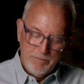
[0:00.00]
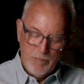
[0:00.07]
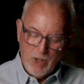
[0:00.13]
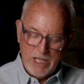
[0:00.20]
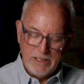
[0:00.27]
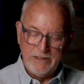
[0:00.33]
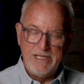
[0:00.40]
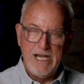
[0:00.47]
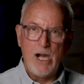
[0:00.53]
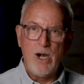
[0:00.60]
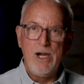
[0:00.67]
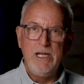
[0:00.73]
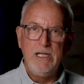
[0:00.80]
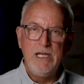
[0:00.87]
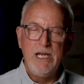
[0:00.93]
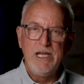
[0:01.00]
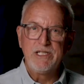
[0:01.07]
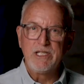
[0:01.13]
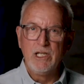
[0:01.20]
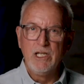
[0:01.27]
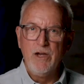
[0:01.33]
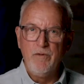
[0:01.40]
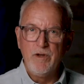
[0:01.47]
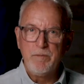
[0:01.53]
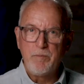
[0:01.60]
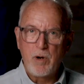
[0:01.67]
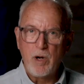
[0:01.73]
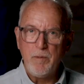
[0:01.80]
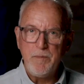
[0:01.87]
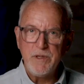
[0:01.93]
But daring is to live with
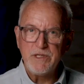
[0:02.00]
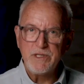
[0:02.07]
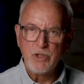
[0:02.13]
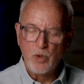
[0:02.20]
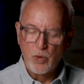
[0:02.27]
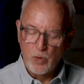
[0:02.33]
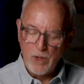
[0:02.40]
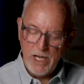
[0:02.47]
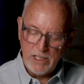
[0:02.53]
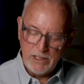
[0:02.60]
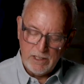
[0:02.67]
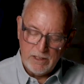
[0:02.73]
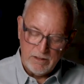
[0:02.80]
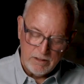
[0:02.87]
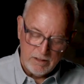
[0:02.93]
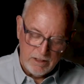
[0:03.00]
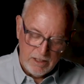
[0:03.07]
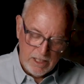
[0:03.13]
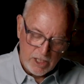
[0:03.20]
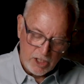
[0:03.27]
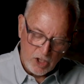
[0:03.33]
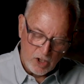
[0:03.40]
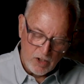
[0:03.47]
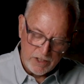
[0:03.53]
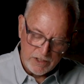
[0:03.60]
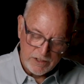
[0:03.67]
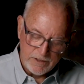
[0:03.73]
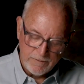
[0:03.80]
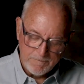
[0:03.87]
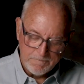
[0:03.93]
purpose, grit, and
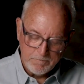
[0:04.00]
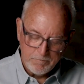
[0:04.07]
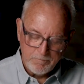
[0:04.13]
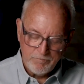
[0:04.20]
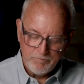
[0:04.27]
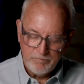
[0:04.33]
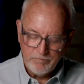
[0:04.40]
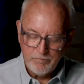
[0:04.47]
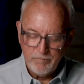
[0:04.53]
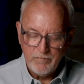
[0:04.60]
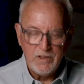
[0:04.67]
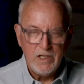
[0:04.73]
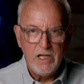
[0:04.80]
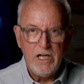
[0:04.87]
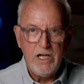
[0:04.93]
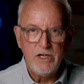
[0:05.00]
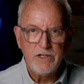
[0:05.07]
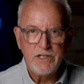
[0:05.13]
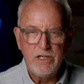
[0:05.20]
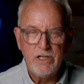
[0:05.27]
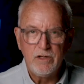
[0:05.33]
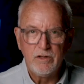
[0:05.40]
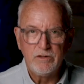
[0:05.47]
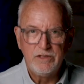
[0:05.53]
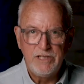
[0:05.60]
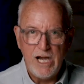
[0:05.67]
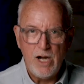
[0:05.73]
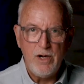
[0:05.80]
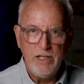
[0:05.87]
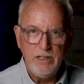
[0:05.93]
courage. And here's the deal
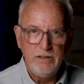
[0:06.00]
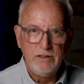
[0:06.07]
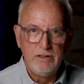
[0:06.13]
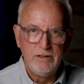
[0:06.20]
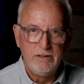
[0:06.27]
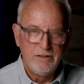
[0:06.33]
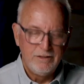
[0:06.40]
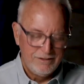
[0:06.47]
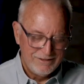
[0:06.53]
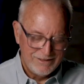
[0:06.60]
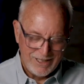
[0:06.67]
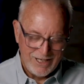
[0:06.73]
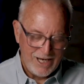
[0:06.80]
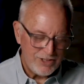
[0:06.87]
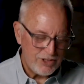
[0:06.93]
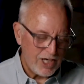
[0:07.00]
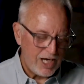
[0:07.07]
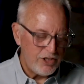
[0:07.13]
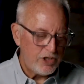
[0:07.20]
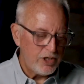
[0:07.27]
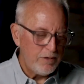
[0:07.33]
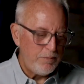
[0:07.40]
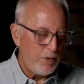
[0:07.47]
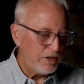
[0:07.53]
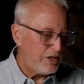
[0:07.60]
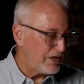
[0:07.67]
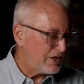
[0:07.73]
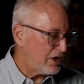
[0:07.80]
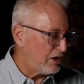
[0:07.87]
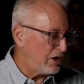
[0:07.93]
daring I, sh- I should have put
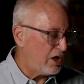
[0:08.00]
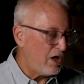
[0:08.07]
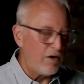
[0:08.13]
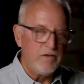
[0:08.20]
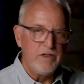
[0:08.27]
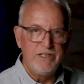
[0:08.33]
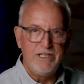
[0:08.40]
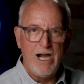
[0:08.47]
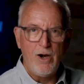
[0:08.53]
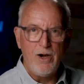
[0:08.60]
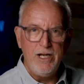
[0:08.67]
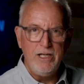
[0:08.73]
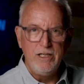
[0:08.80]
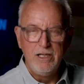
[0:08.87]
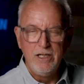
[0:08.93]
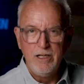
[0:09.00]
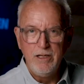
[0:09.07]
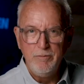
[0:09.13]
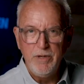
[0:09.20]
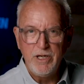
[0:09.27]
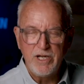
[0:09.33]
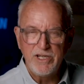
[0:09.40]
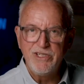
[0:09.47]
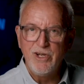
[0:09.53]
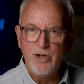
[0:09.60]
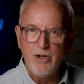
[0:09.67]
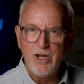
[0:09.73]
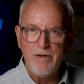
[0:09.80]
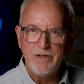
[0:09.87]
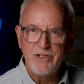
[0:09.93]
this on the cover. Daring, because you
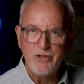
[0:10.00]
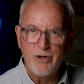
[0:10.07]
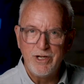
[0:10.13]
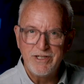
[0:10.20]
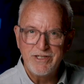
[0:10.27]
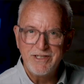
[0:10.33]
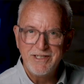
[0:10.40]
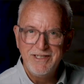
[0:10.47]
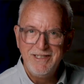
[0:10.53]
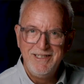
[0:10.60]
don't have a choice.